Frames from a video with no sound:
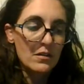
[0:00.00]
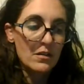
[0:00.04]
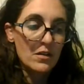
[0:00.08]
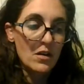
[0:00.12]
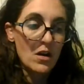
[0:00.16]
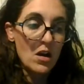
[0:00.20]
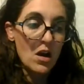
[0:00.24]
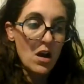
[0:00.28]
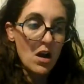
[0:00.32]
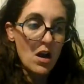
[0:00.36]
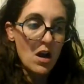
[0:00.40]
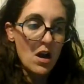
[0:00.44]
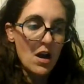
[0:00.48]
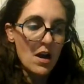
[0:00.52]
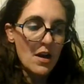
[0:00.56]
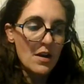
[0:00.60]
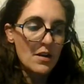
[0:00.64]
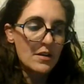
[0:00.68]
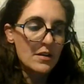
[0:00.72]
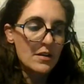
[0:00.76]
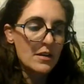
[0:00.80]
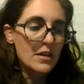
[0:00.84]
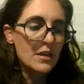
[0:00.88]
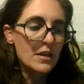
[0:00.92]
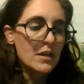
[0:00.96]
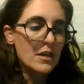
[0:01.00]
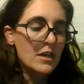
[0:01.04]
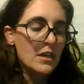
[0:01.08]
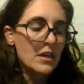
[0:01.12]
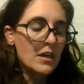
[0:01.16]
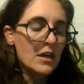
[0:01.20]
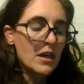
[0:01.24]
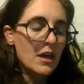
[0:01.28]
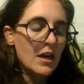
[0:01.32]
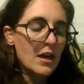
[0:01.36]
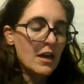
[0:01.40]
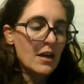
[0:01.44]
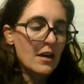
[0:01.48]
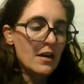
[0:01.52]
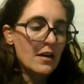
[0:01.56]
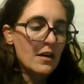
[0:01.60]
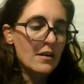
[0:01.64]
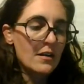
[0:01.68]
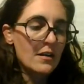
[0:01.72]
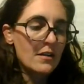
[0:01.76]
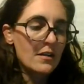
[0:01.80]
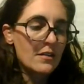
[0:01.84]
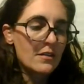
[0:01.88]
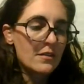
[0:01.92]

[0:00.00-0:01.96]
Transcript: caught the